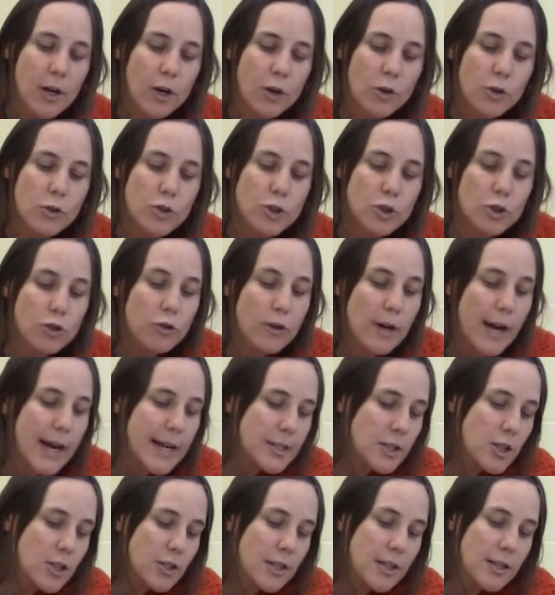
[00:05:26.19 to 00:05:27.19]
who
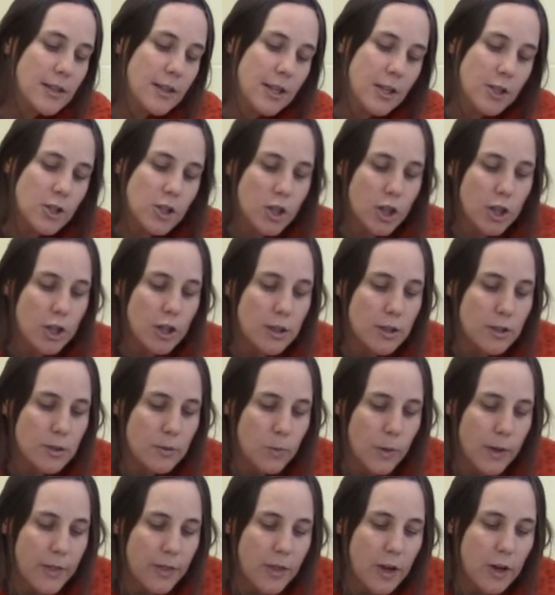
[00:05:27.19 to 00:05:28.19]
scratched in the dirt
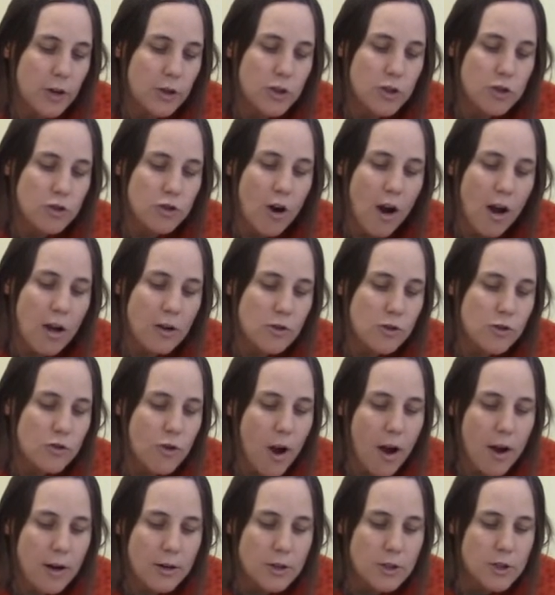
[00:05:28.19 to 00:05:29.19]
with their strong,
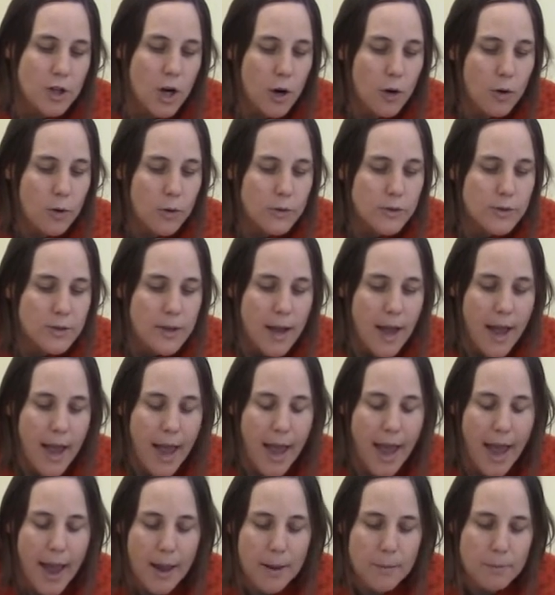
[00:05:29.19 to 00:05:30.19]
strong toes
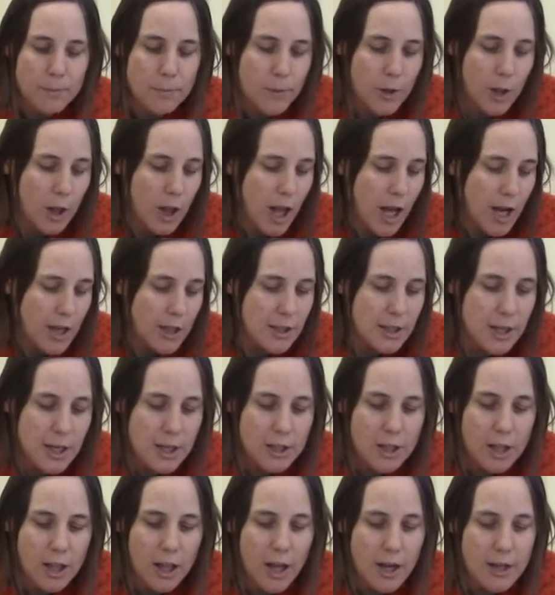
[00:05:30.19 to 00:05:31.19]
and
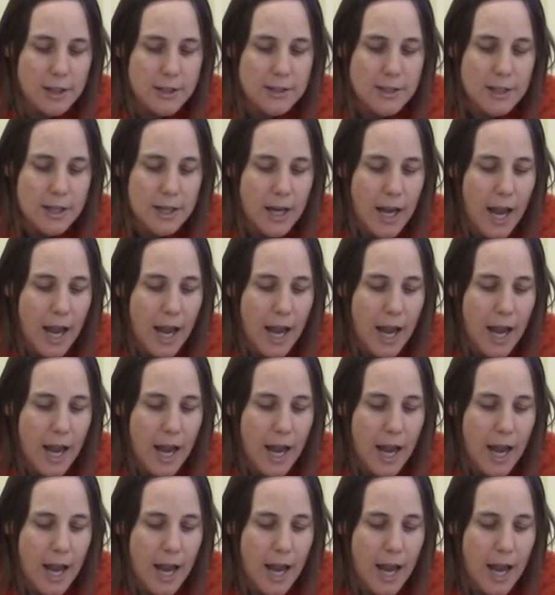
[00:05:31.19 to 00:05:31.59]
clucked,